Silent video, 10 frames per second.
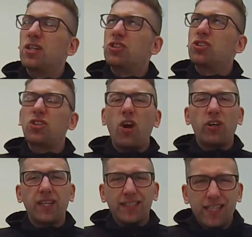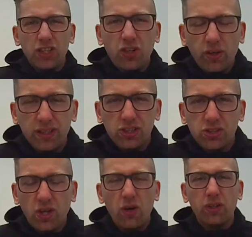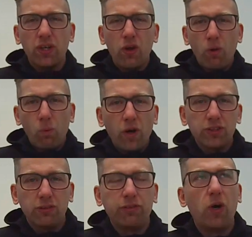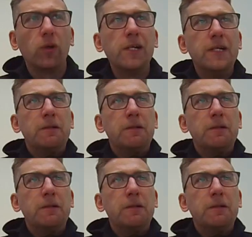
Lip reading: Stock, that's it, Goit Stock Waterfall.